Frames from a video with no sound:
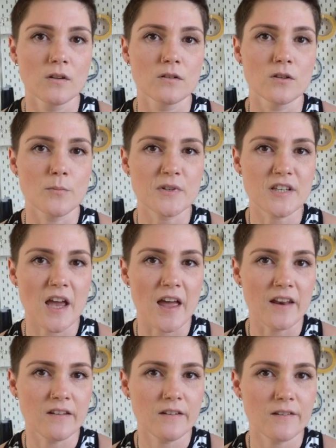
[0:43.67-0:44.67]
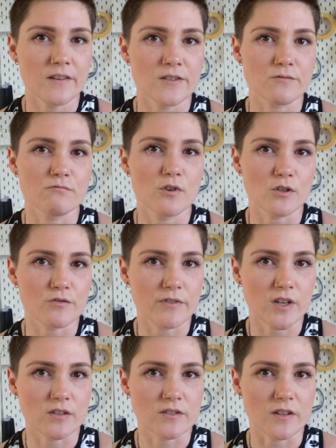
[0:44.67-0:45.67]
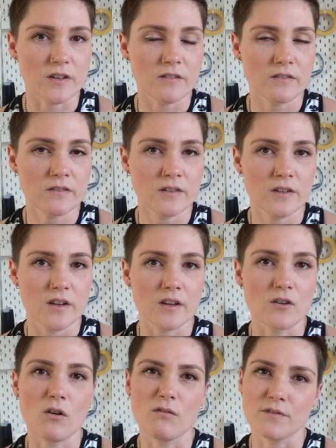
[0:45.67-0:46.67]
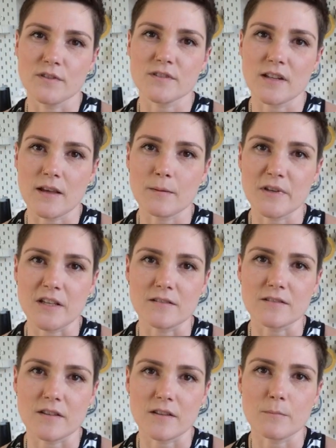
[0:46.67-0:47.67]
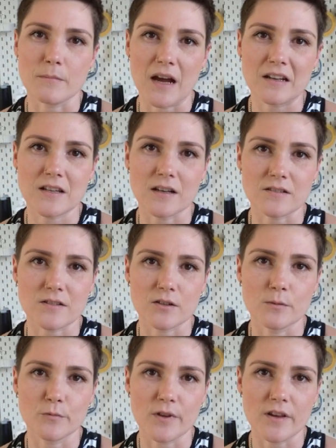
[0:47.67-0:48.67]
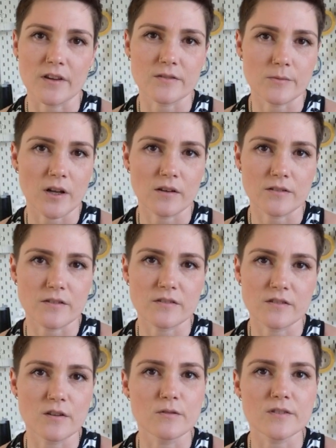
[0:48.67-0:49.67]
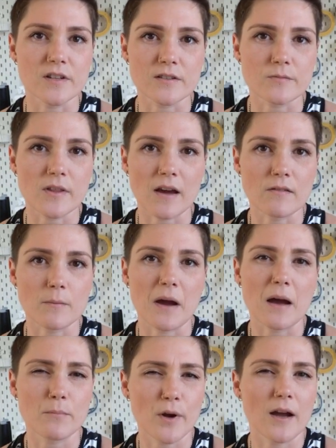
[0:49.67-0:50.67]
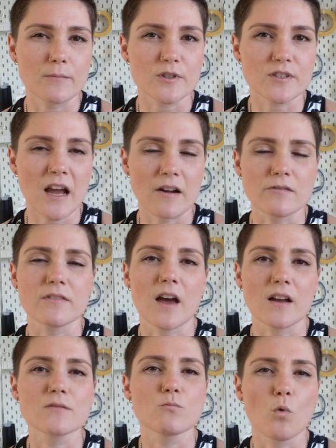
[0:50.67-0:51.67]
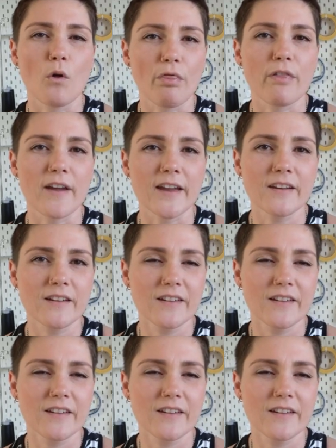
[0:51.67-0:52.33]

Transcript: Number 10 is a rotary cutter, and obviously that means that the mat has to come with it as well because it's useless without the mat, but I'm just counting that as one thing.